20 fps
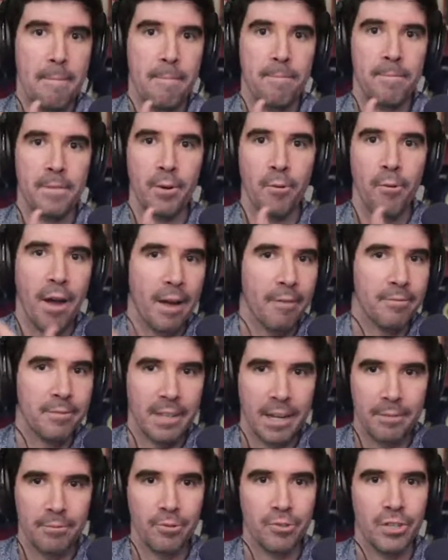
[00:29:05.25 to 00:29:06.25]
They don't have
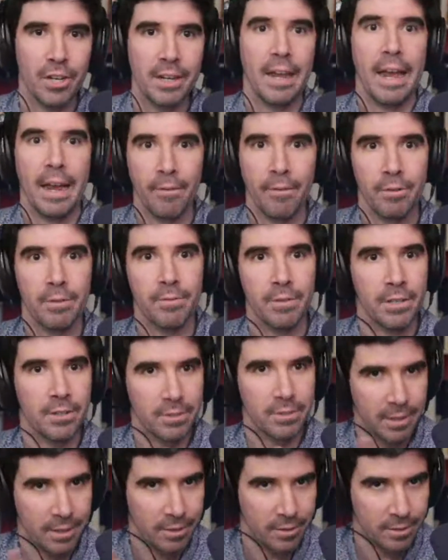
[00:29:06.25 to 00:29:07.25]
time to check every
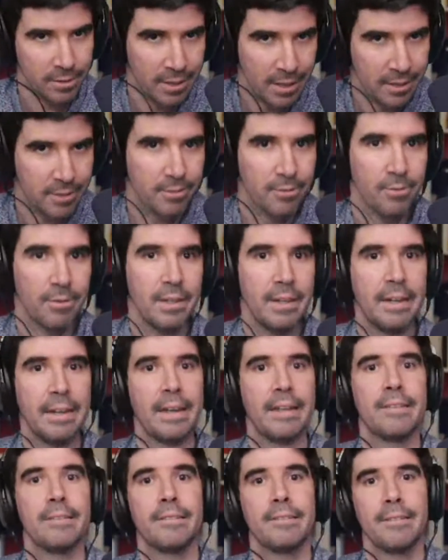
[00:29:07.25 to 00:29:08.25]
vehicle's history
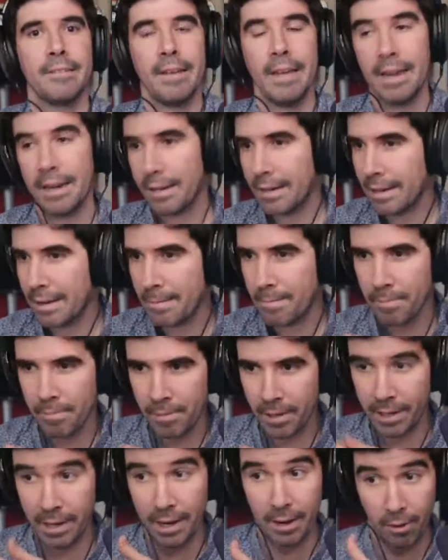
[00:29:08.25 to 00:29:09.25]
against any,
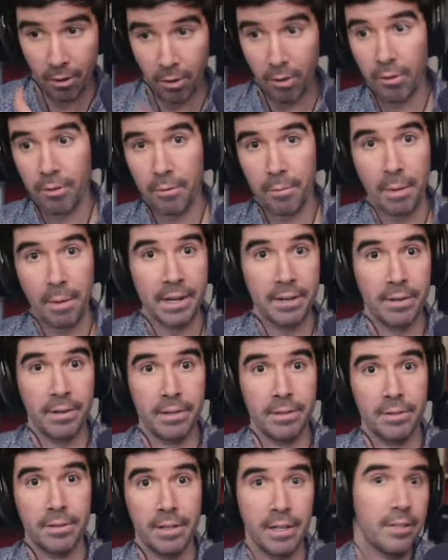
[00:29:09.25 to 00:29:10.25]
like all the
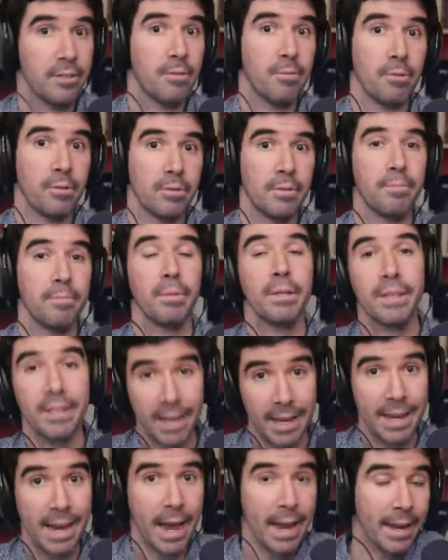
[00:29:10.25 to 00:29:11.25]
maintenance intervals, but the
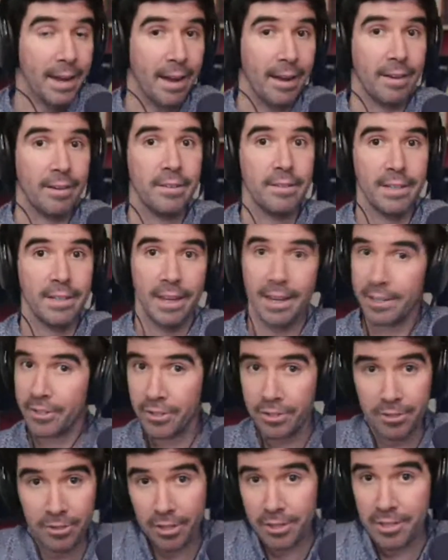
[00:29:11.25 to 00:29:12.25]
AI can. The AI
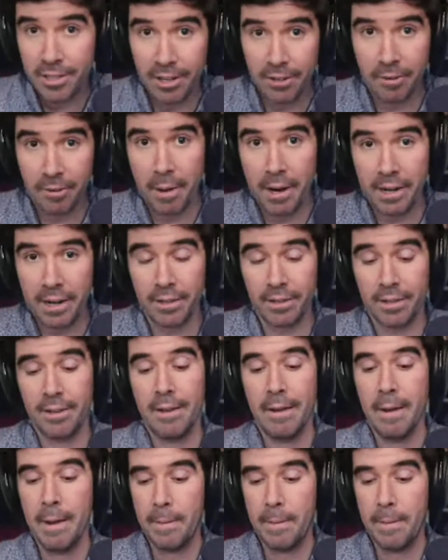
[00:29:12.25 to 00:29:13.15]
just does it automatically.